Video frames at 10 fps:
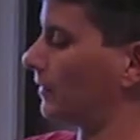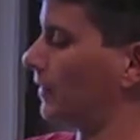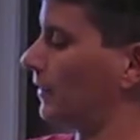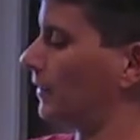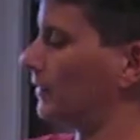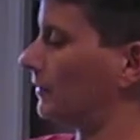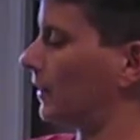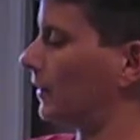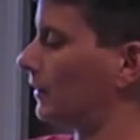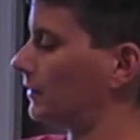and
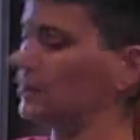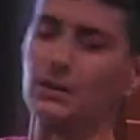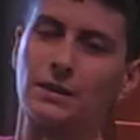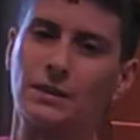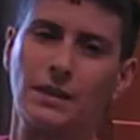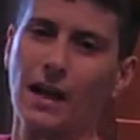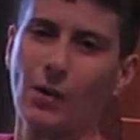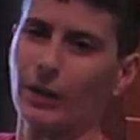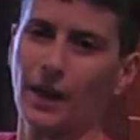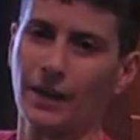just to see
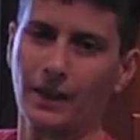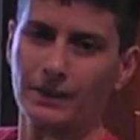how I like it,